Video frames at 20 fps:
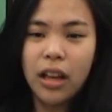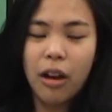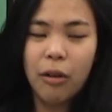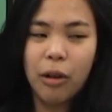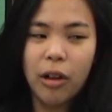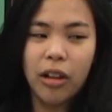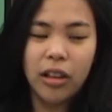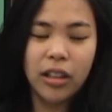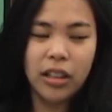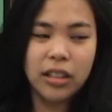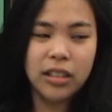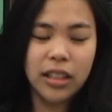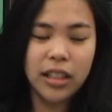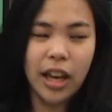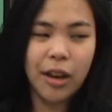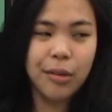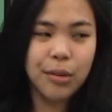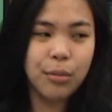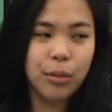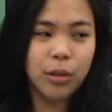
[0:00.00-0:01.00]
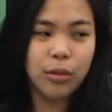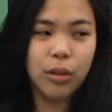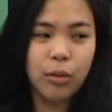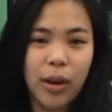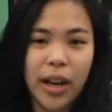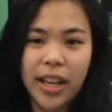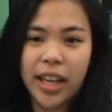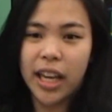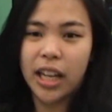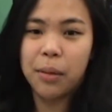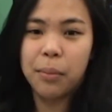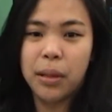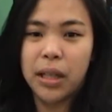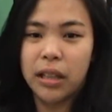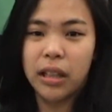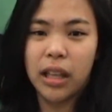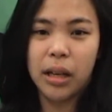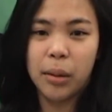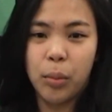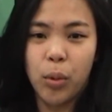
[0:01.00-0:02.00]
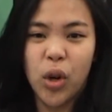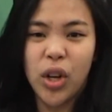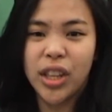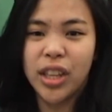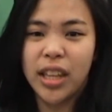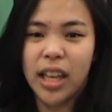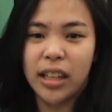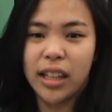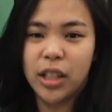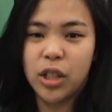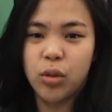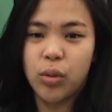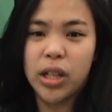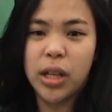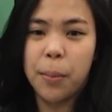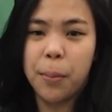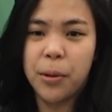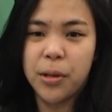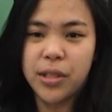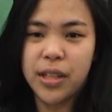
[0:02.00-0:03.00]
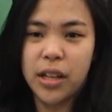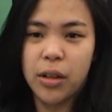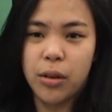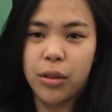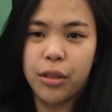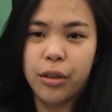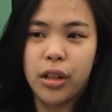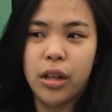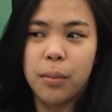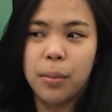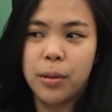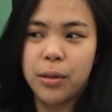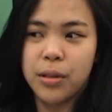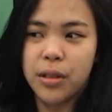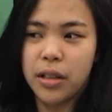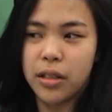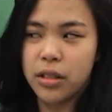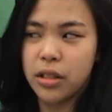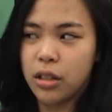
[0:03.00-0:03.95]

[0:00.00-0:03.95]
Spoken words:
Well, it's like I was wondering why can't it be like more than that, like 20% or 30%.